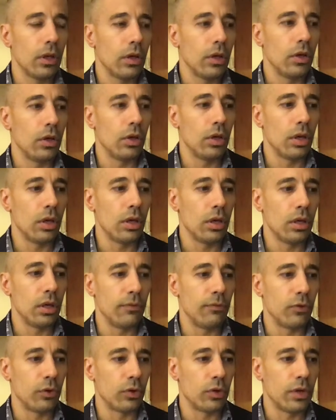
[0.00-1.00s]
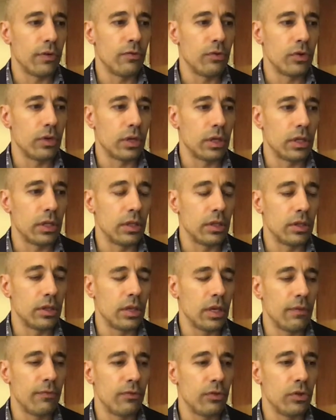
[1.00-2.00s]
If
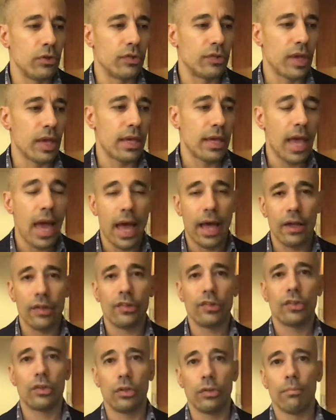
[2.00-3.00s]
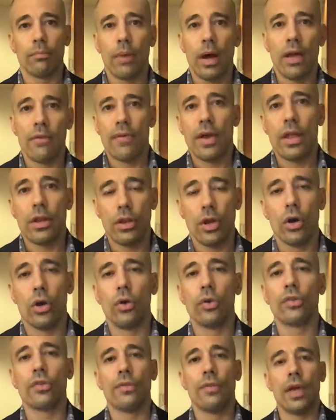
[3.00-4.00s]
you say yes, my vet
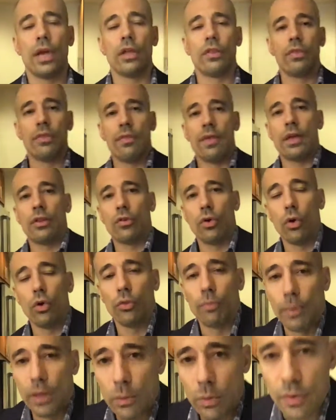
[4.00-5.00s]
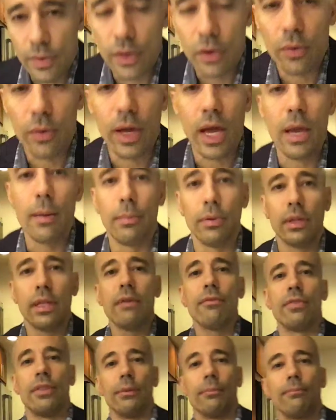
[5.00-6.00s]
knows, and they told me, well then okay,
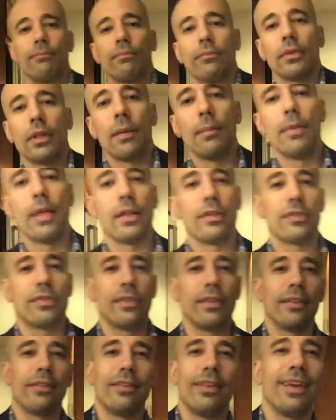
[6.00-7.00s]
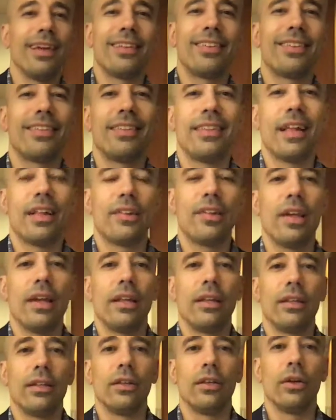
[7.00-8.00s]
believe them. I mean, that's
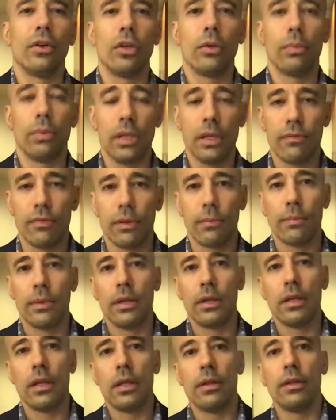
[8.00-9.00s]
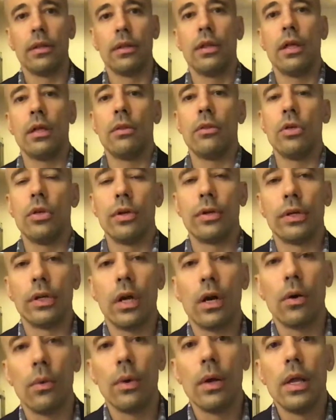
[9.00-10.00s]
it. You believe them, and there you
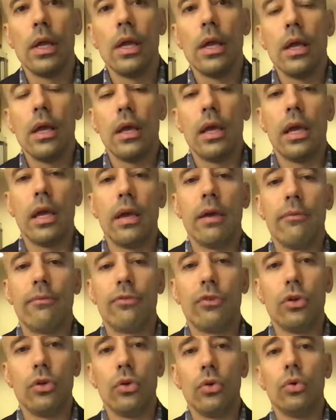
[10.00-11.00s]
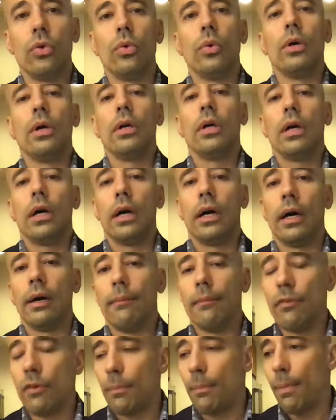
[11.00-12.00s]
go. If
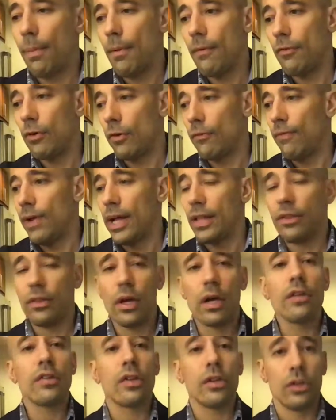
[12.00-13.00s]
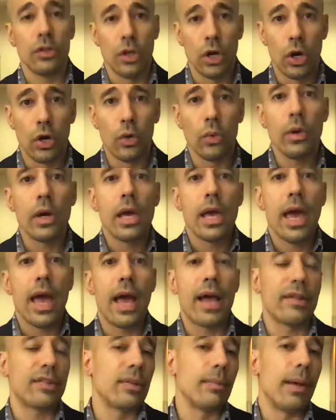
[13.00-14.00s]
your vet doesn't know,
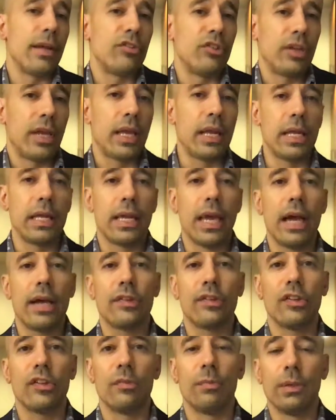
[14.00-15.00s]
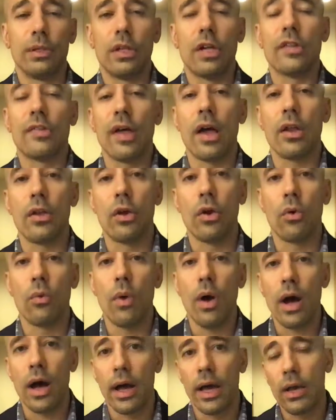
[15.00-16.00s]
has some educated guesses, but does not know
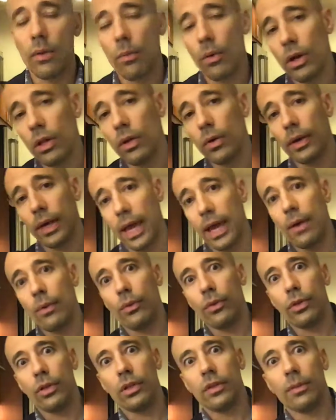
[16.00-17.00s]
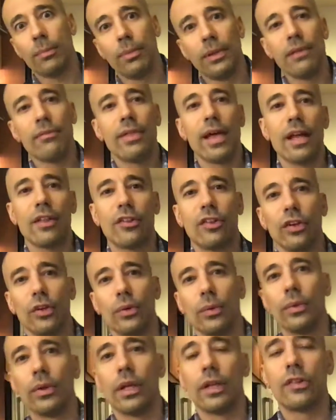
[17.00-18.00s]
why, well, okay, well, you need to believe that
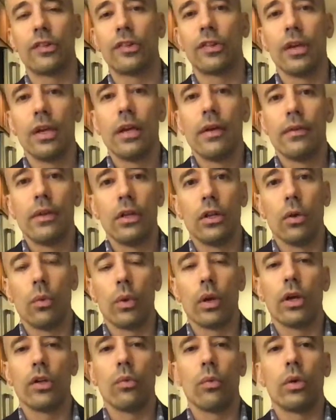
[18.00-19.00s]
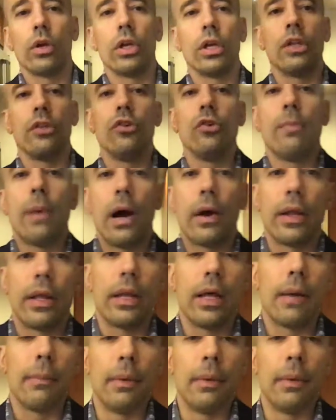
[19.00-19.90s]
too. That's, what are you going to do about it?